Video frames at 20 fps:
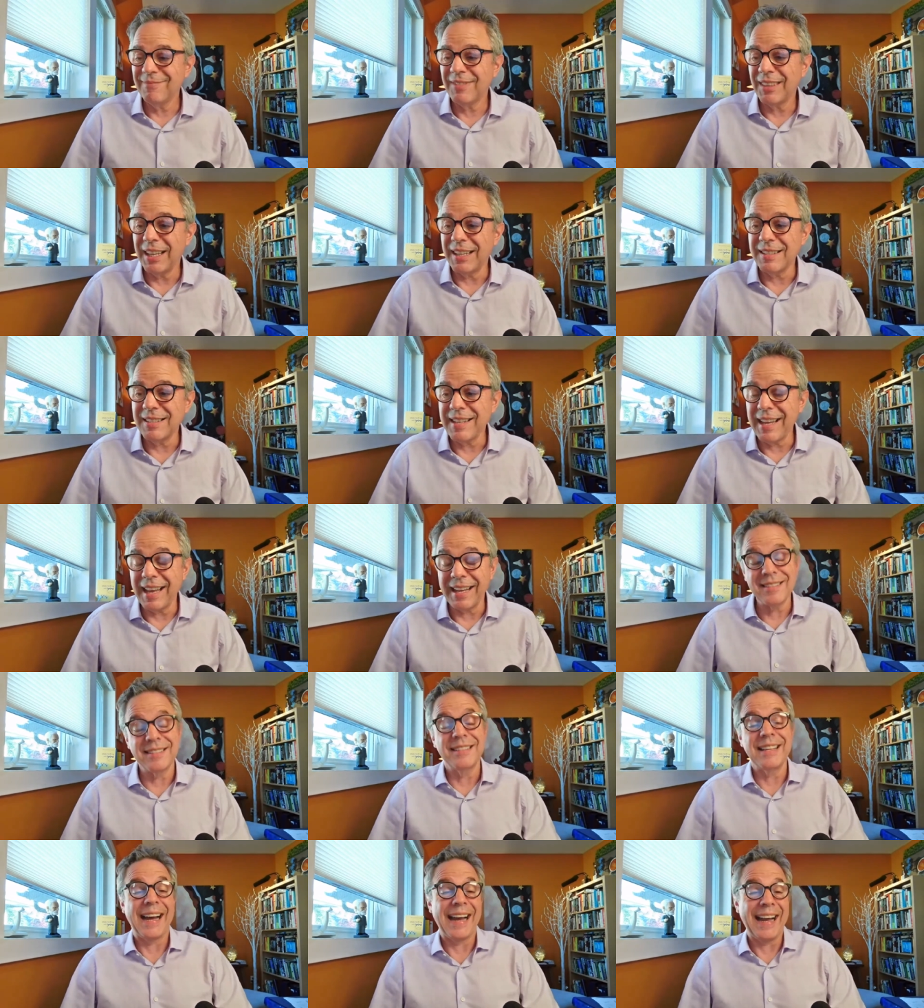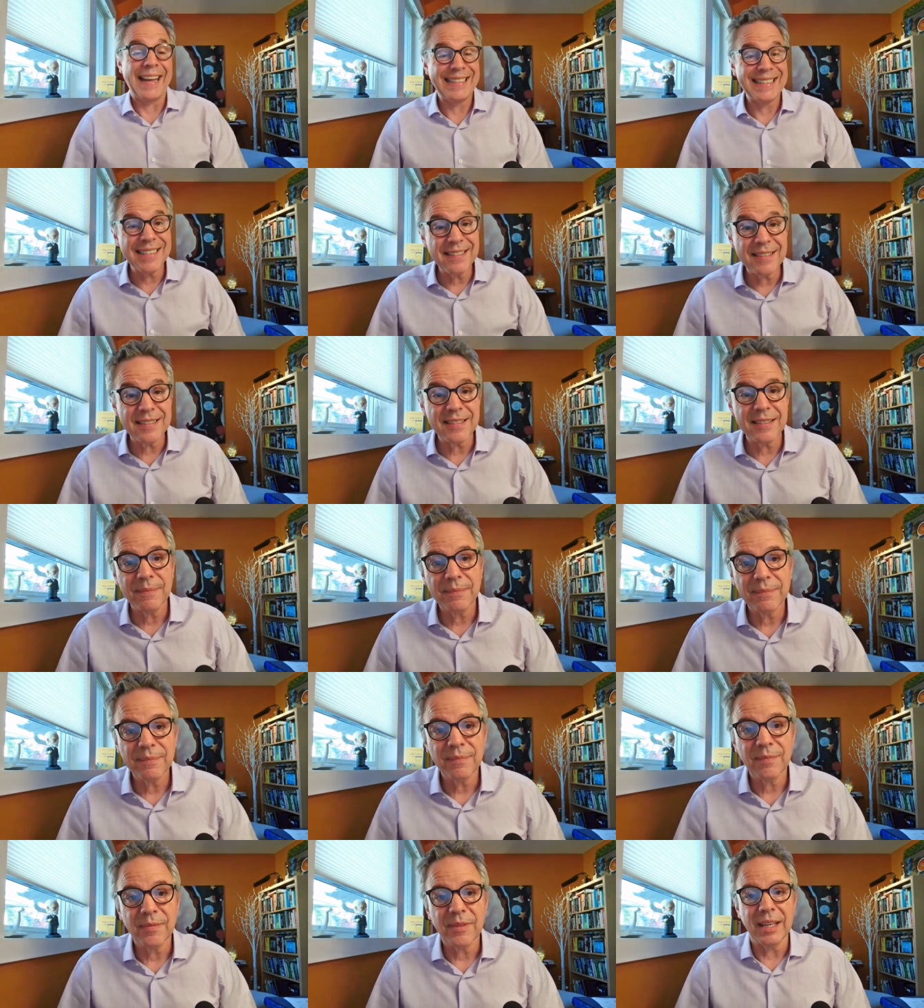it takes guidance
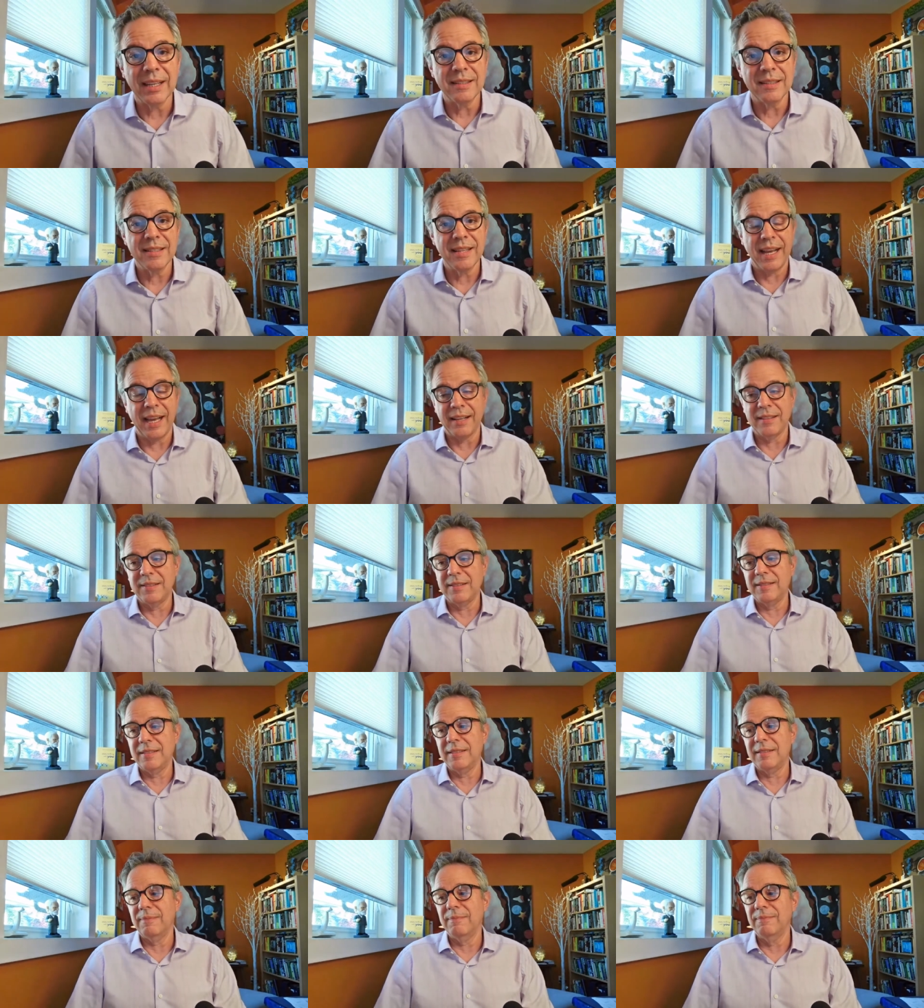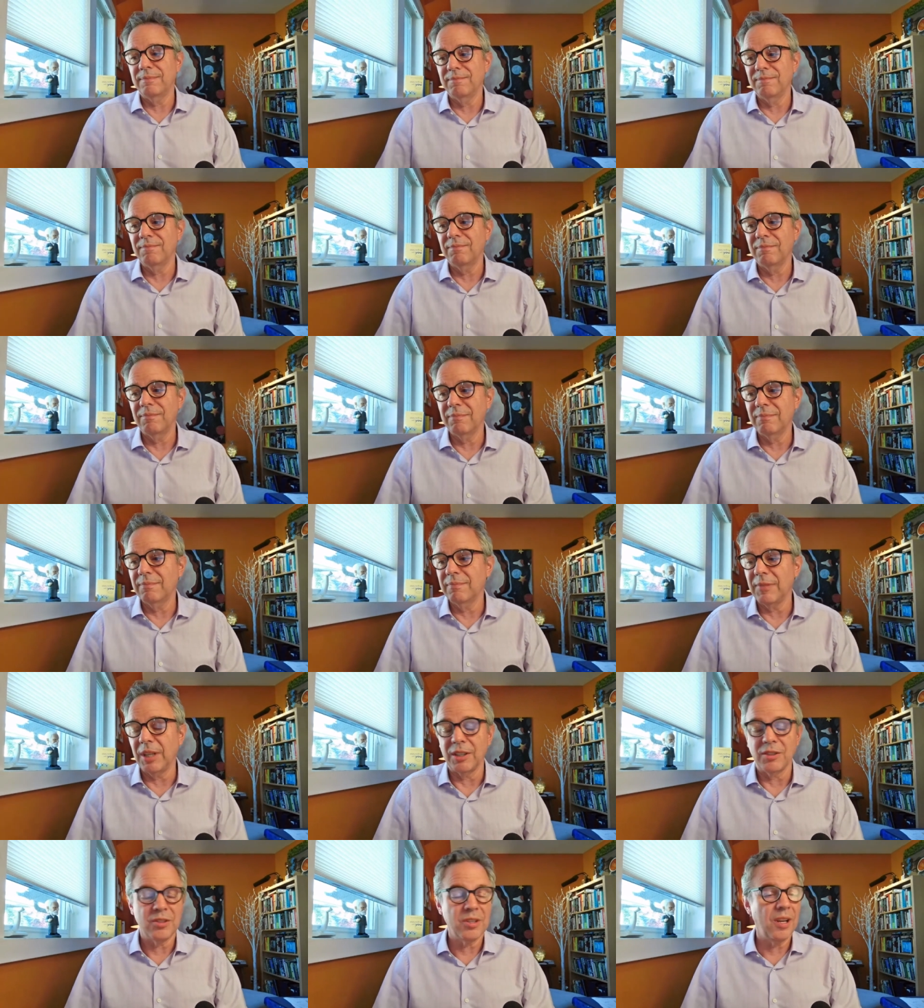it takes
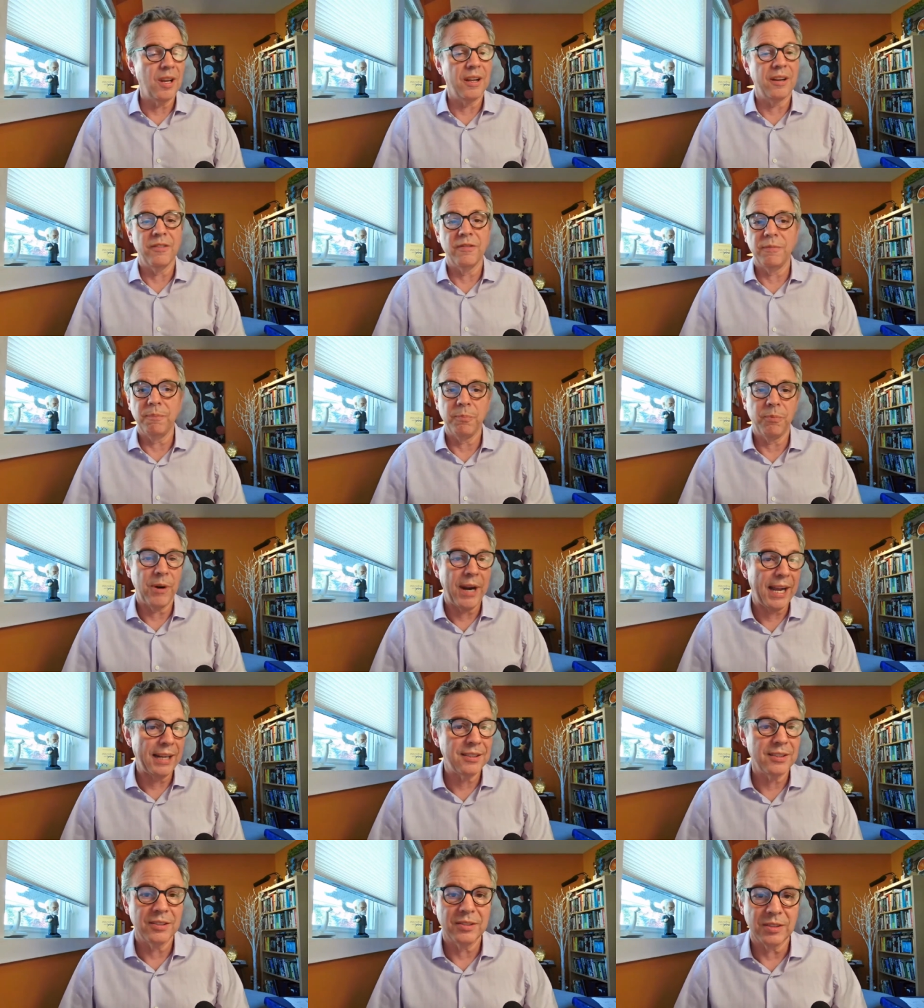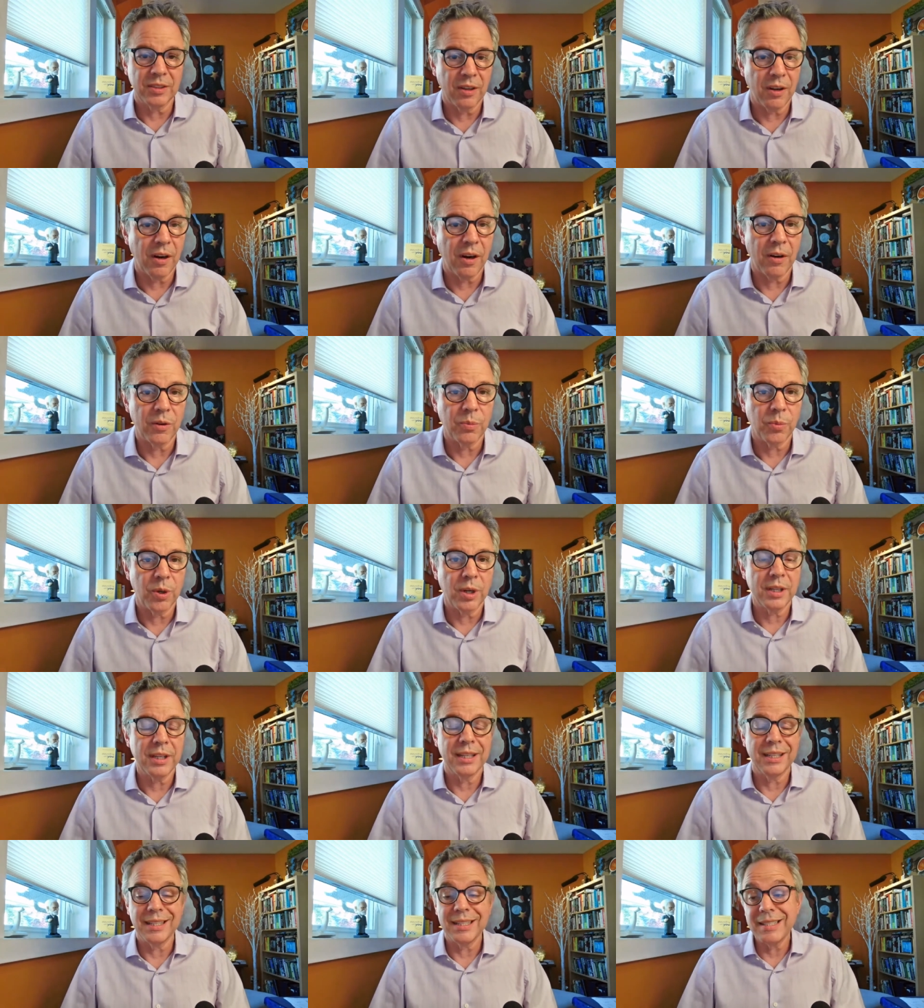a ton of practice and hard
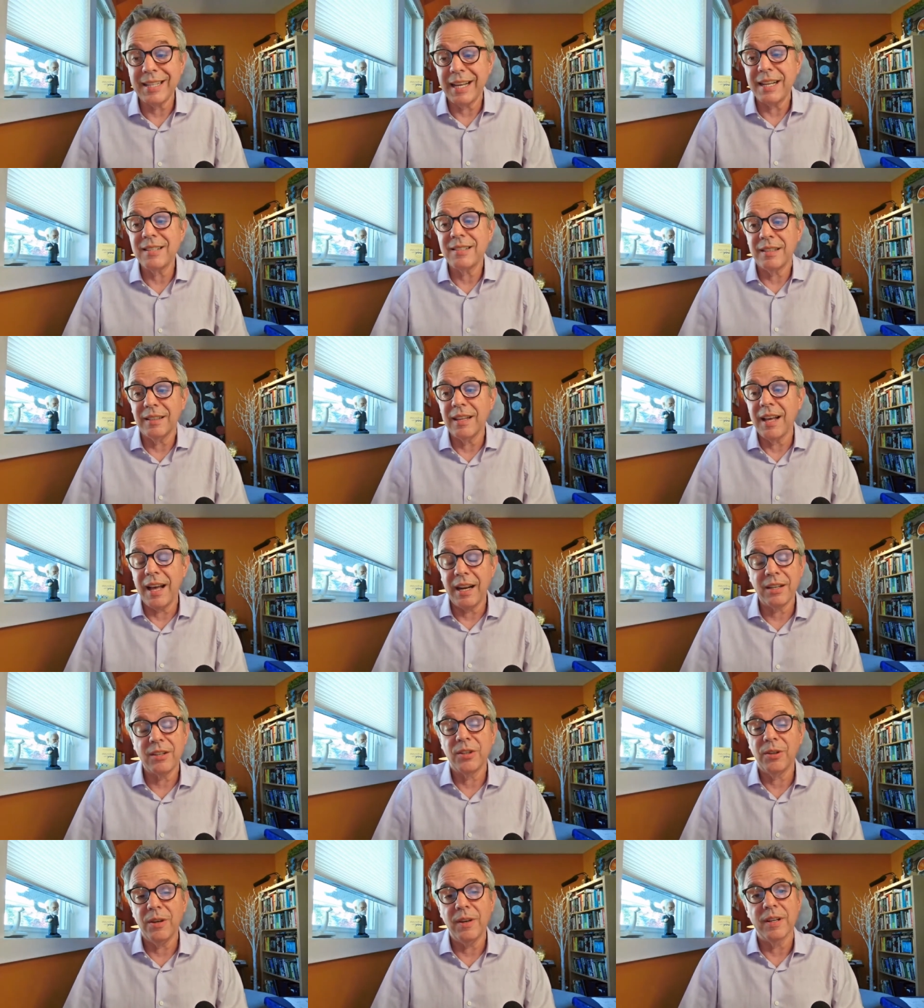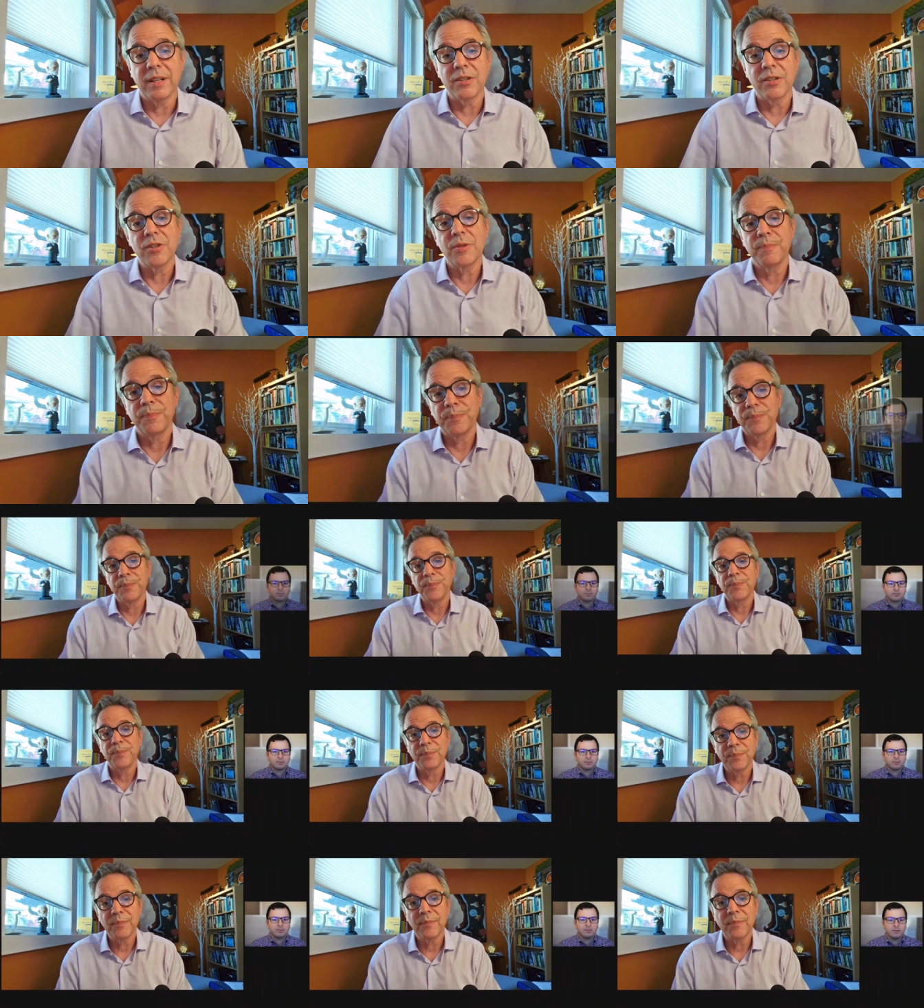work and it takes a lot of courage
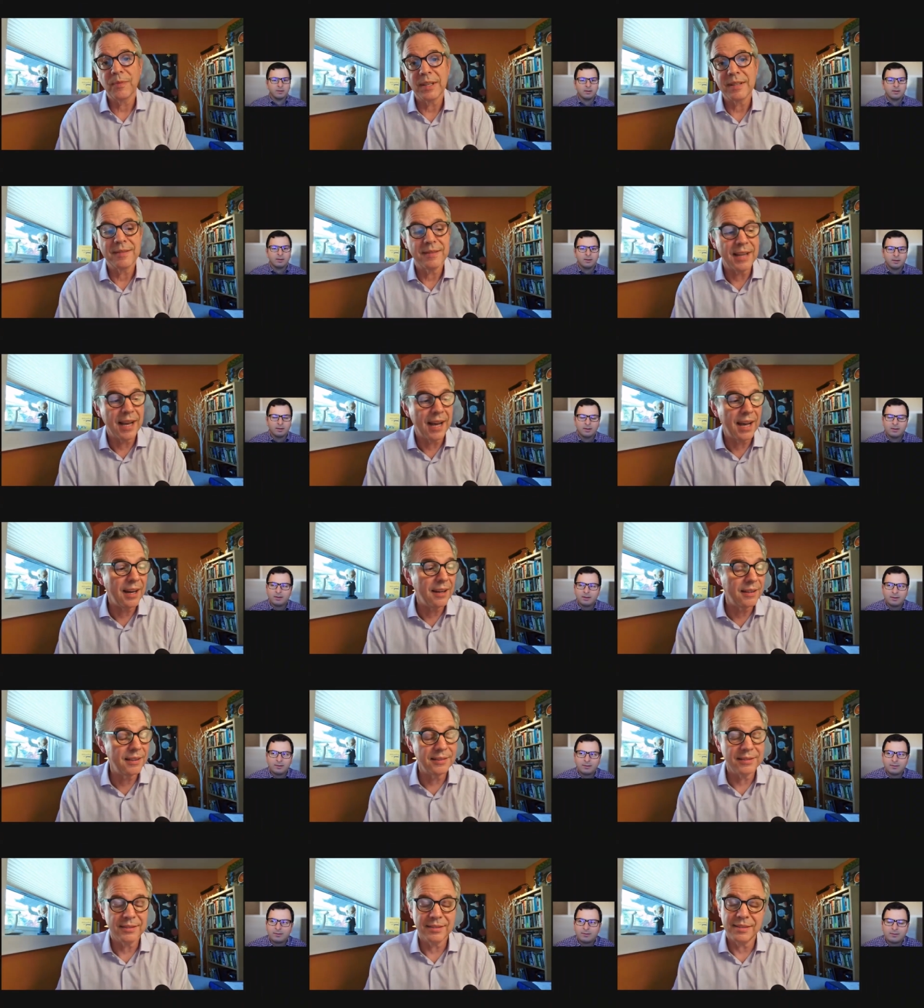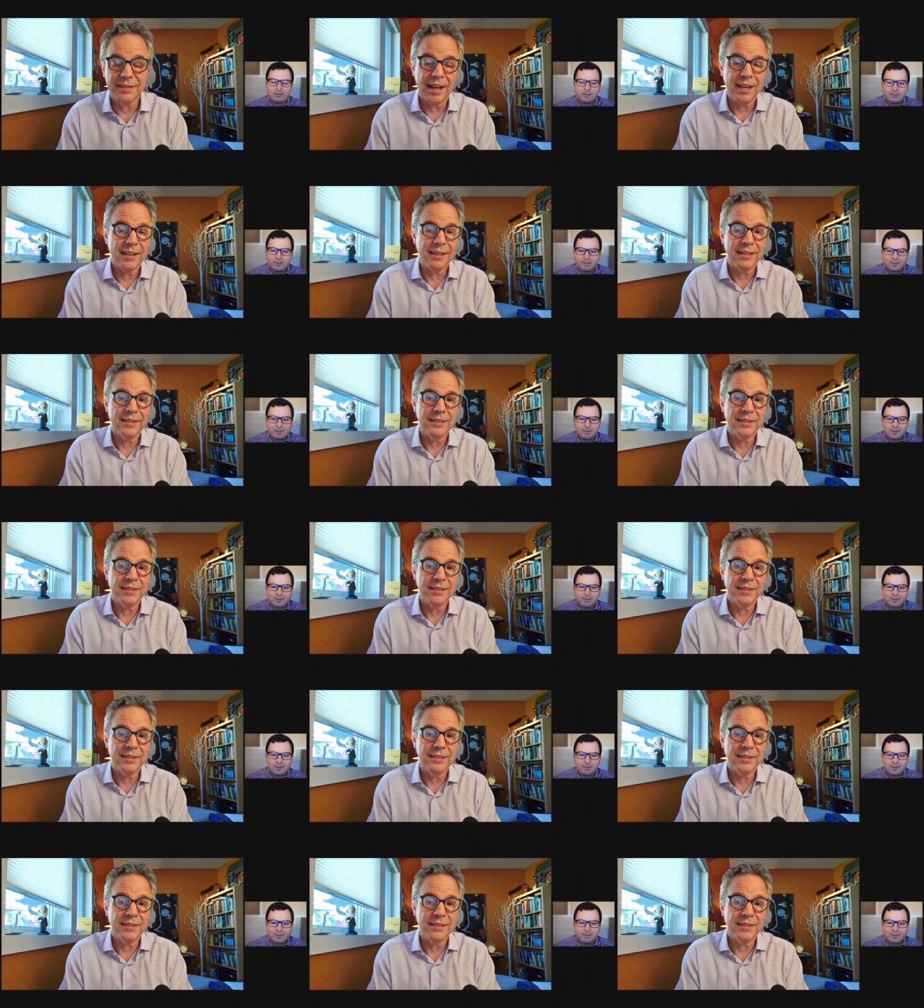it's not a it's not a